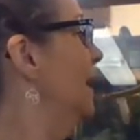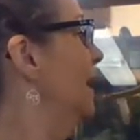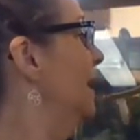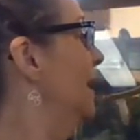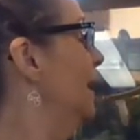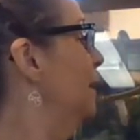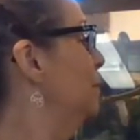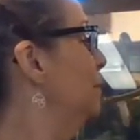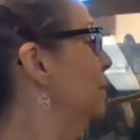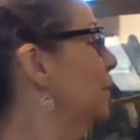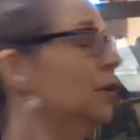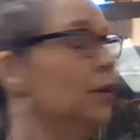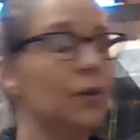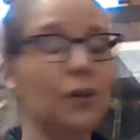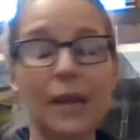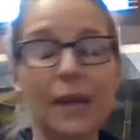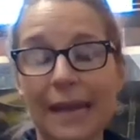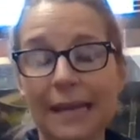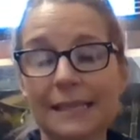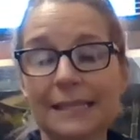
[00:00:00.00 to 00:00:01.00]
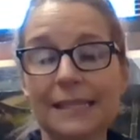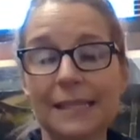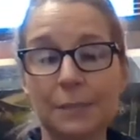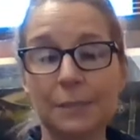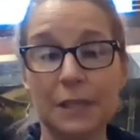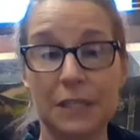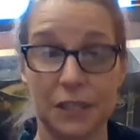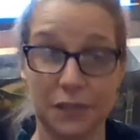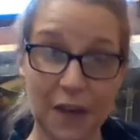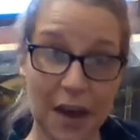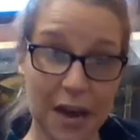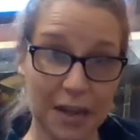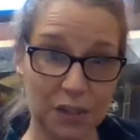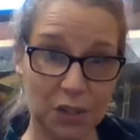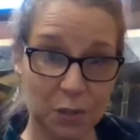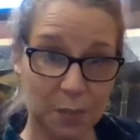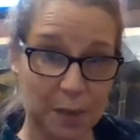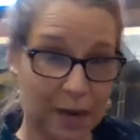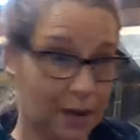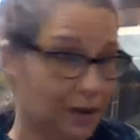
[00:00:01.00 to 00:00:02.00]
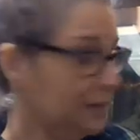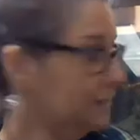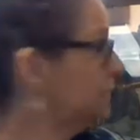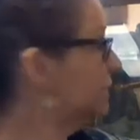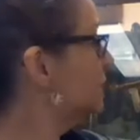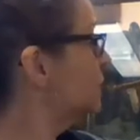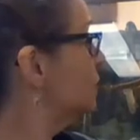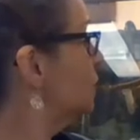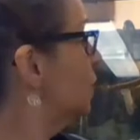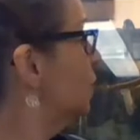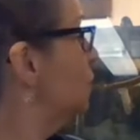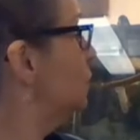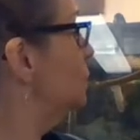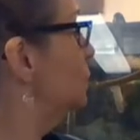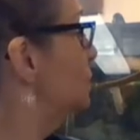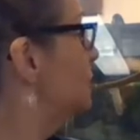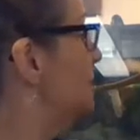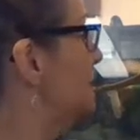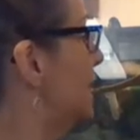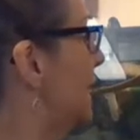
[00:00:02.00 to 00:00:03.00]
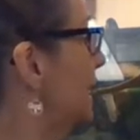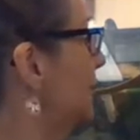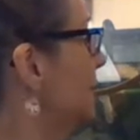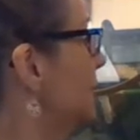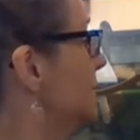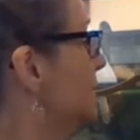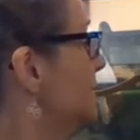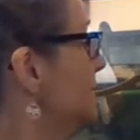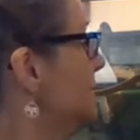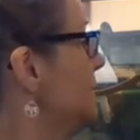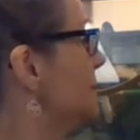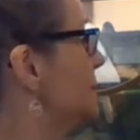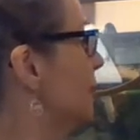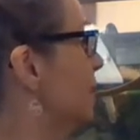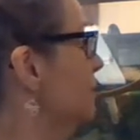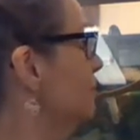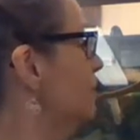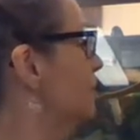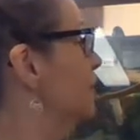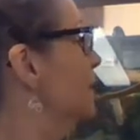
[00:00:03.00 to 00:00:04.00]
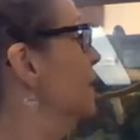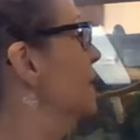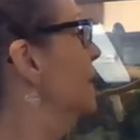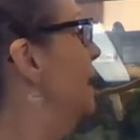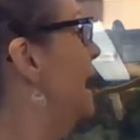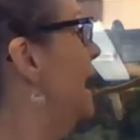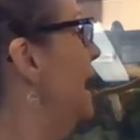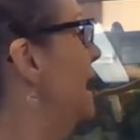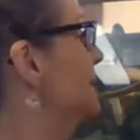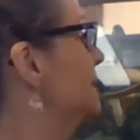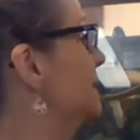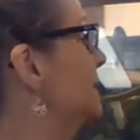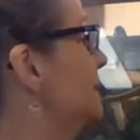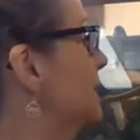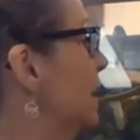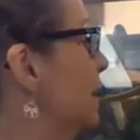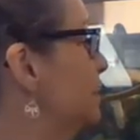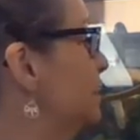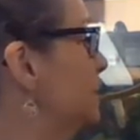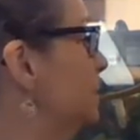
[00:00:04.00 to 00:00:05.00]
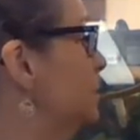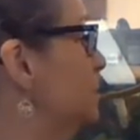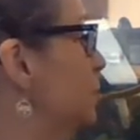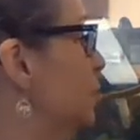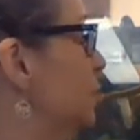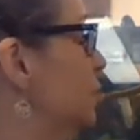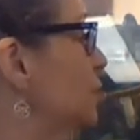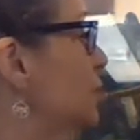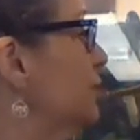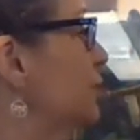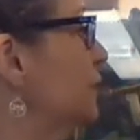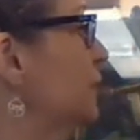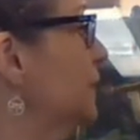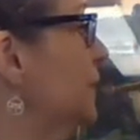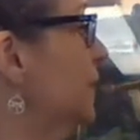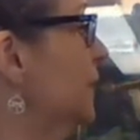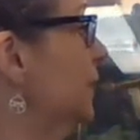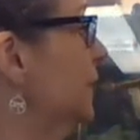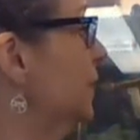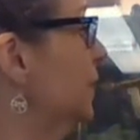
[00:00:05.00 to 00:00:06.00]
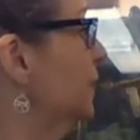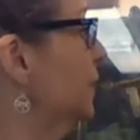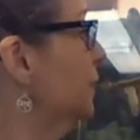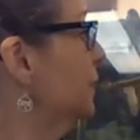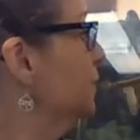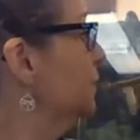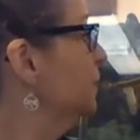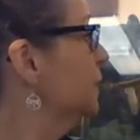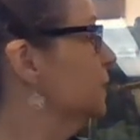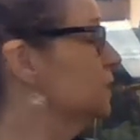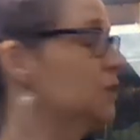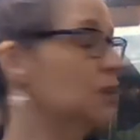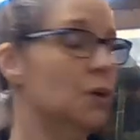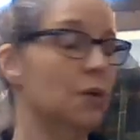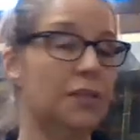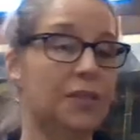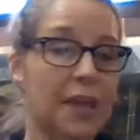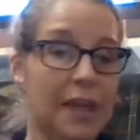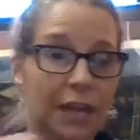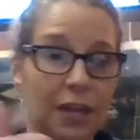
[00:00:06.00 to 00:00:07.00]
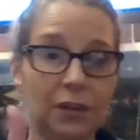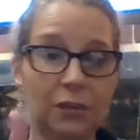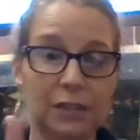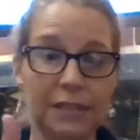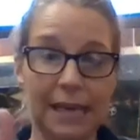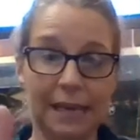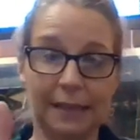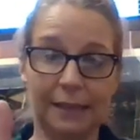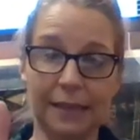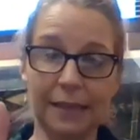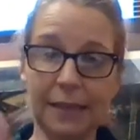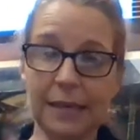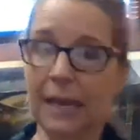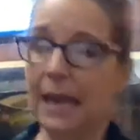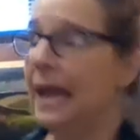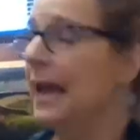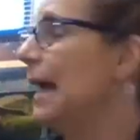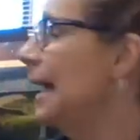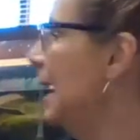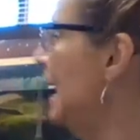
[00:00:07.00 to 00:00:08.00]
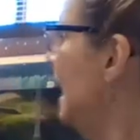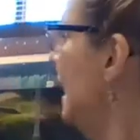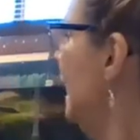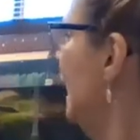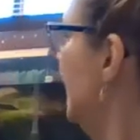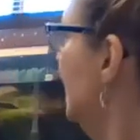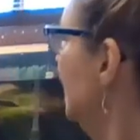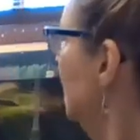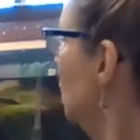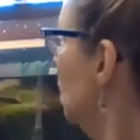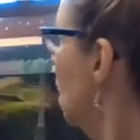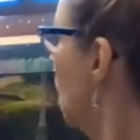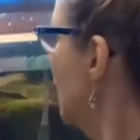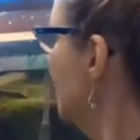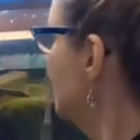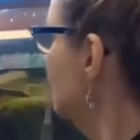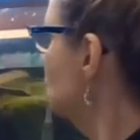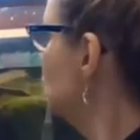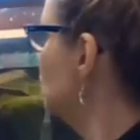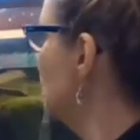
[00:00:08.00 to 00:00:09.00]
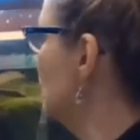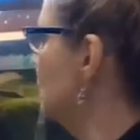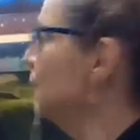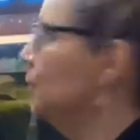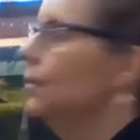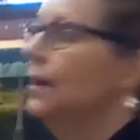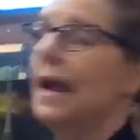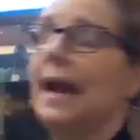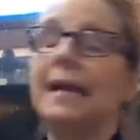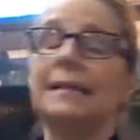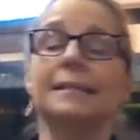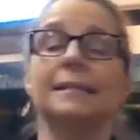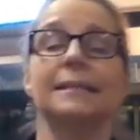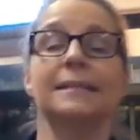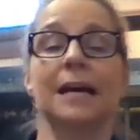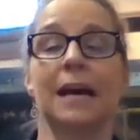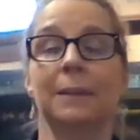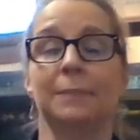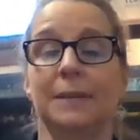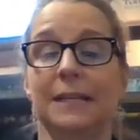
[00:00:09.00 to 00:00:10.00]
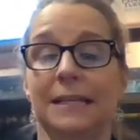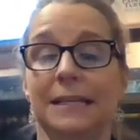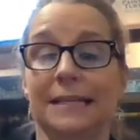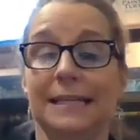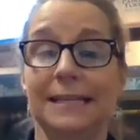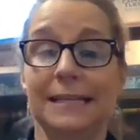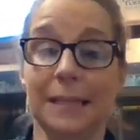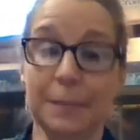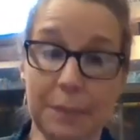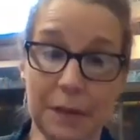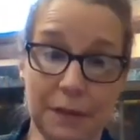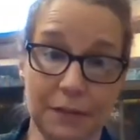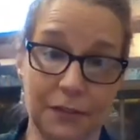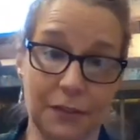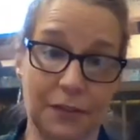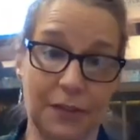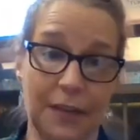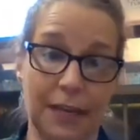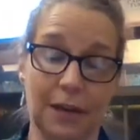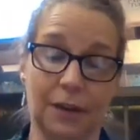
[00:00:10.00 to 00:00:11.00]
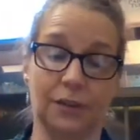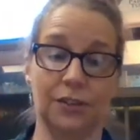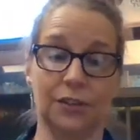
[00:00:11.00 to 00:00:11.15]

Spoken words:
Myrtle and Slippy's foster parents. So Declan Stump has adopted Myrtle for the year. So thank you, Declan. And Lawton Shepherd has adopted Slippy for the year.